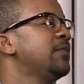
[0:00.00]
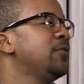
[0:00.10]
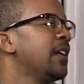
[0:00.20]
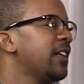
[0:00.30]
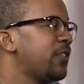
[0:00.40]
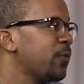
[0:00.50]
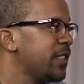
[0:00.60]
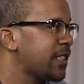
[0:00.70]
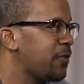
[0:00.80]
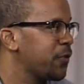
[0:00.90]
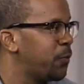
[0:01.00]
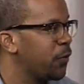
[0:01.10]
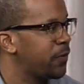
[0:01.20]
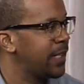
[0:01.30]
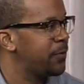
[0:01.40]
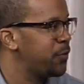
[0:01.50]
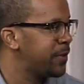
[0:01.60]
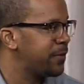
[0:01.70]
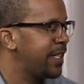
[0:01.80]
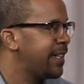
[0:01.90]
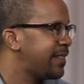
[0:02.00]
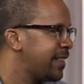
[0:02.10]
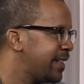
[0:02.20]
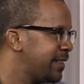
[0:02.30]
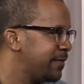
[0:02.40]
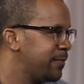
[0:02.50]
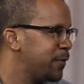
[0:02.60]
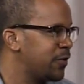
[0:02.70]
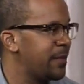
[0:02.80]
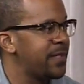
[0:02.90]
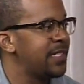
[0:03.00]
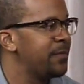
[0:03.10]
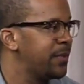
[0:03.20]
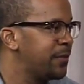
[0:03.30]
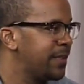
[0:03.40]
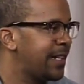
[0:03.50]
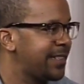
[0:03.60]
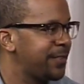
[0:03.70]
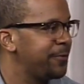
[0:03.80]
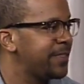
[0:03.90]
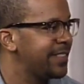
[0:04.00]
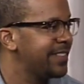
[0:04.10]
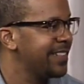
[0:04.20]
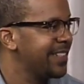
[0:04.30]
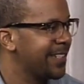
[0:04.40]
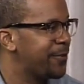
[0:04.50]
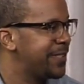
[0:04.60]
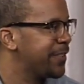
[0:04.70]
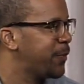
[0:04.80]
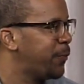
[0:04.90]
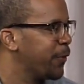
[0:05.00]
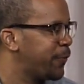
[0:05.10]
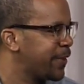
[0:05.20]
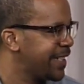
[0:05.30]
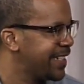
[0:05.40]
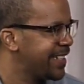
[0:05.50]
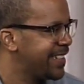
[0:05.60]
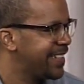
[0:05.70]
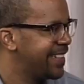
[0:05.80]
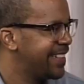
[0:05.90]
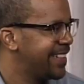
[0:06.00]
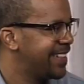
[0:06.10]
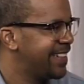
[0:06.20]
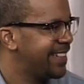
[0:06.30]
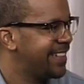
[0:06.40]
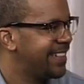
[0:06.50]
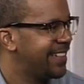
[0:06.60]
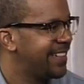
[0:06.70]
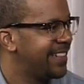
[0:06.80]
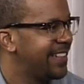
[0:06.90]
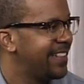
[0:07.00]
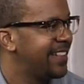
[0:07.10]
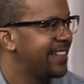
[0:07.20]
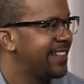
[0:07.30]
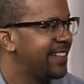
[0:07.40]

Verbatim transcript: would you guys switch coaching sports for a day? Would you put on the headset and would you come in the gym put on the nice suits and coach each other sports for a day? Uh, I tell you, basketball's the